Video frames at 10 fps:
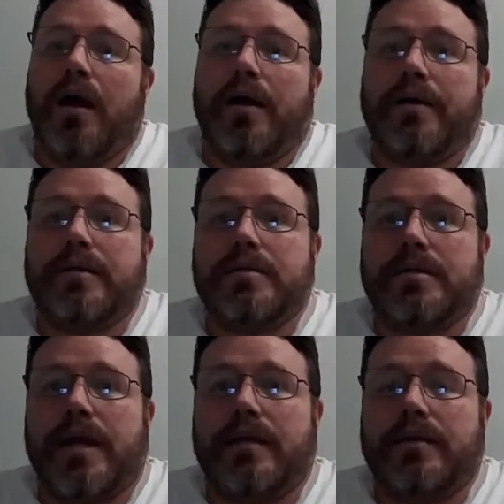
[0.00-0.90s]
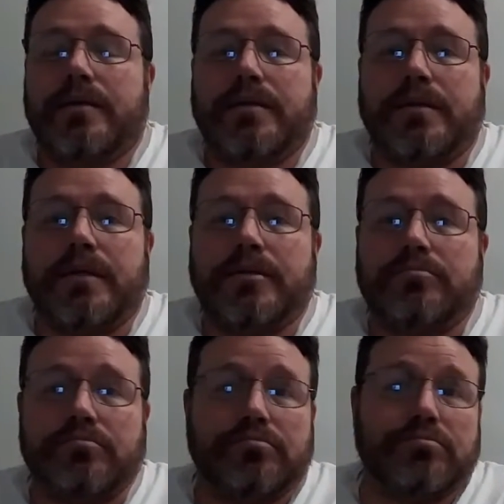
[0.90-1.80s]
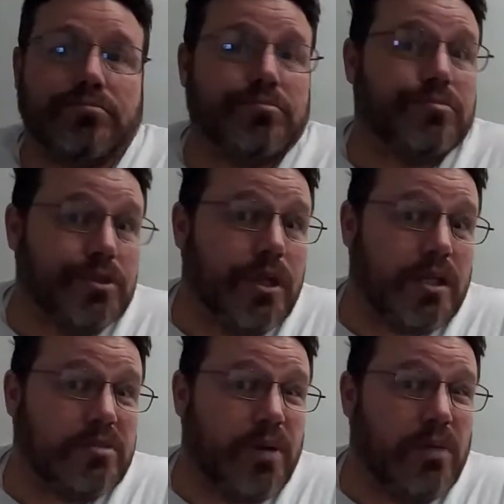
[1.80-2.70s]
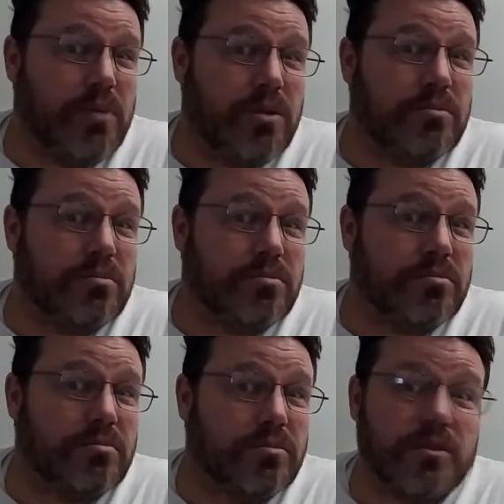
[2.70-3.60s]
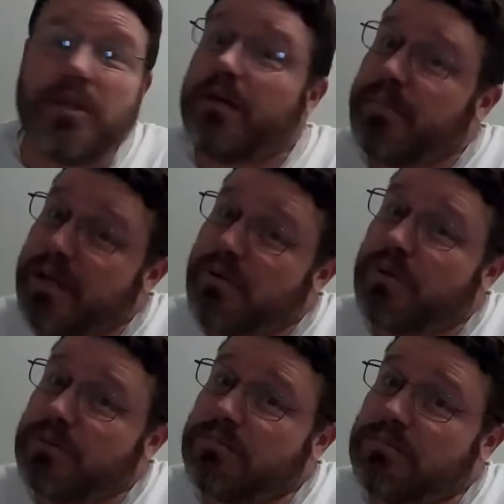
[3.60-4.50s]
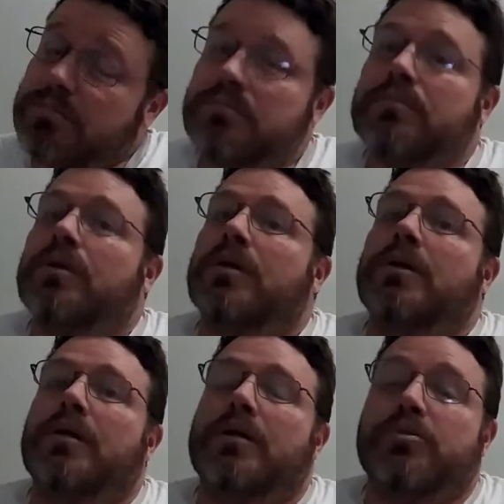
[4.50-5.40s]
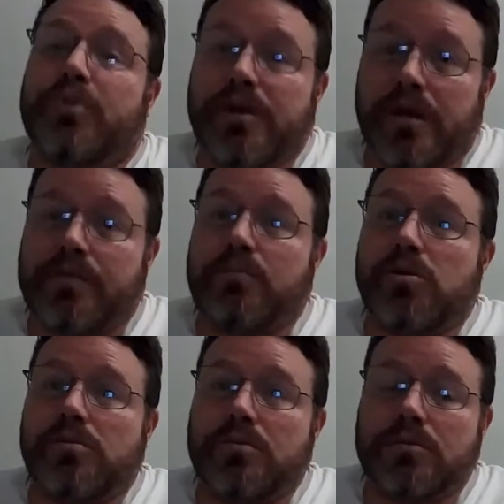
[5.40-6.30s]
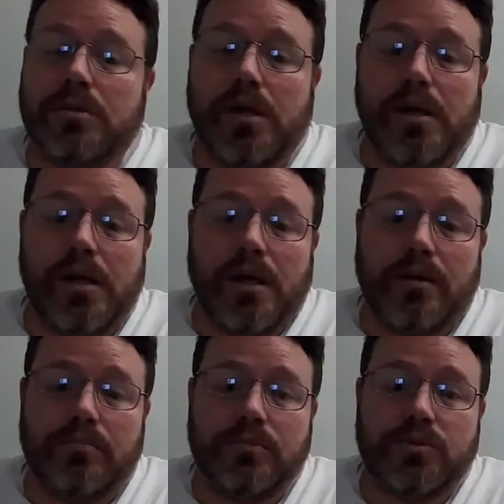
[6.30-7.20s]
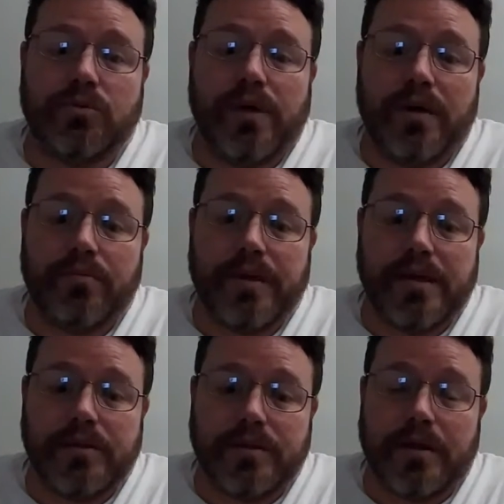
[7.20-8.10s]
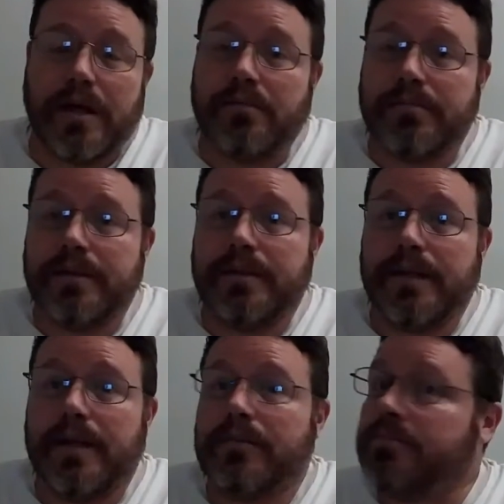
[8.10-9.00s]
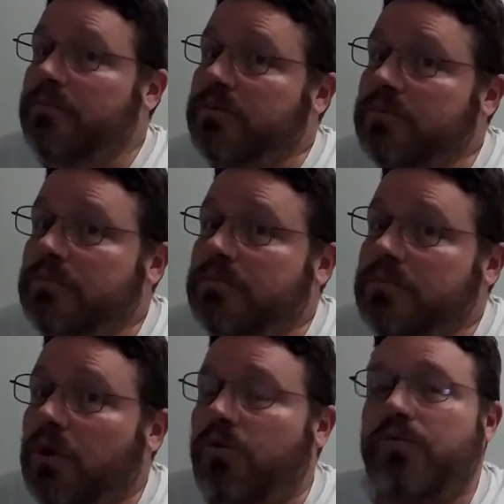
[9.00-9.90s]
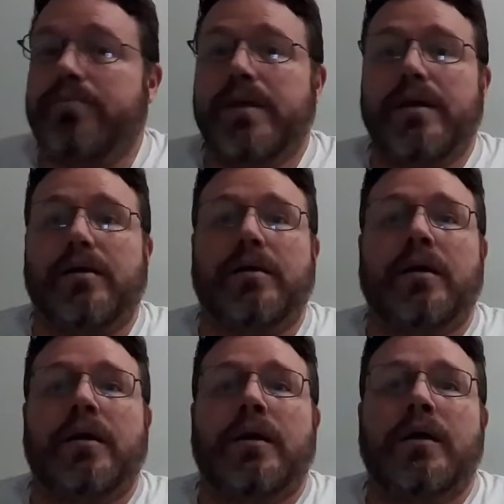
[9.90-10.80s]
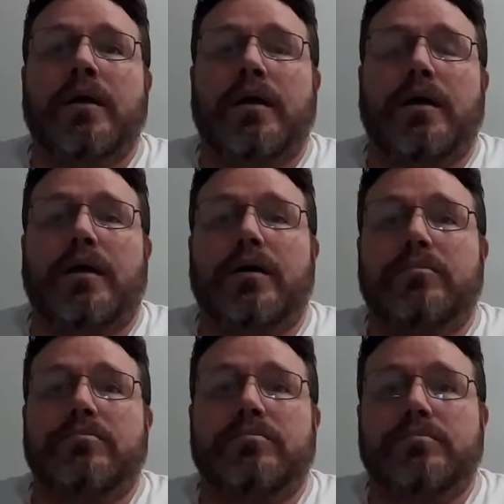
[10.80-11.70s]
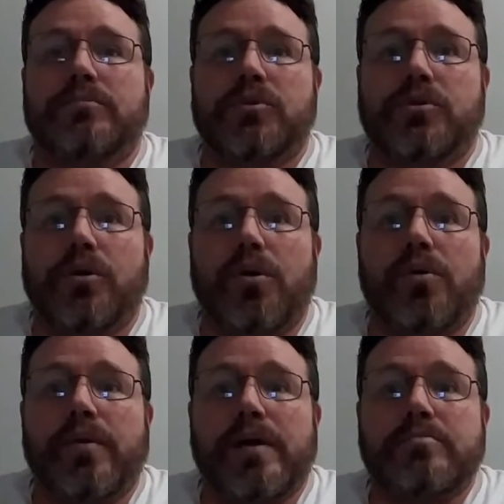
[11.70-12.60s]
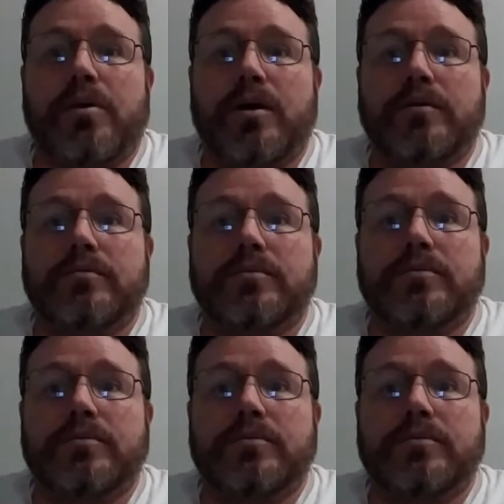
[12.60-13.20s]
I got this Catalina 30. It's not a small boat, not a big one. It's pretty comfortable. So why don't we start outfitting that and we'll go from there. So that's part